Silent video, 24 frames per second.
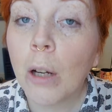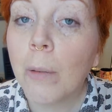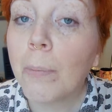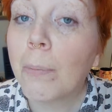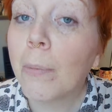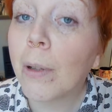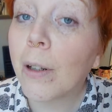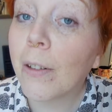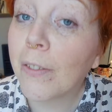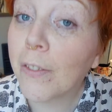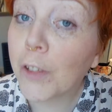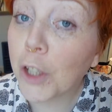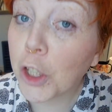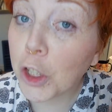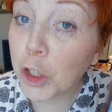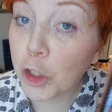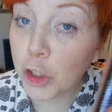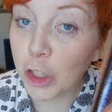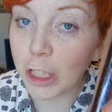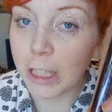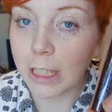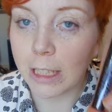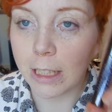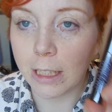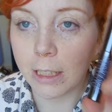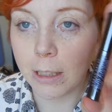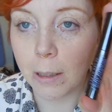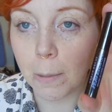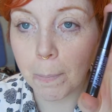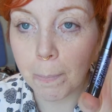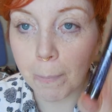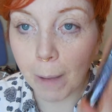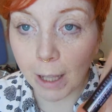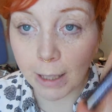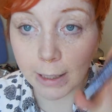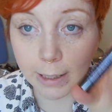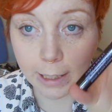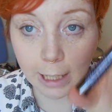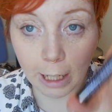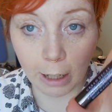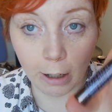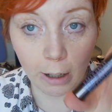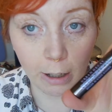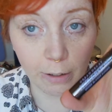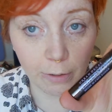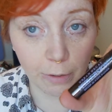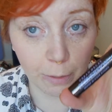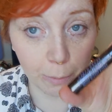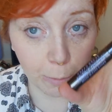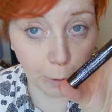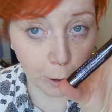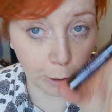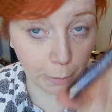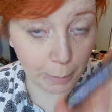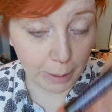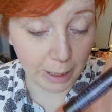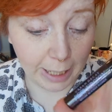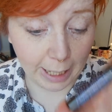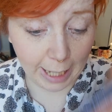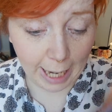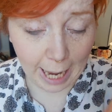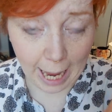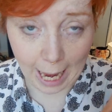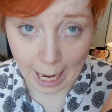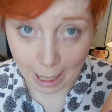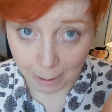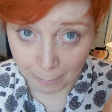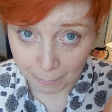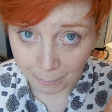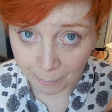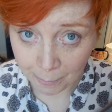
Perversions mascara from Urban Decay.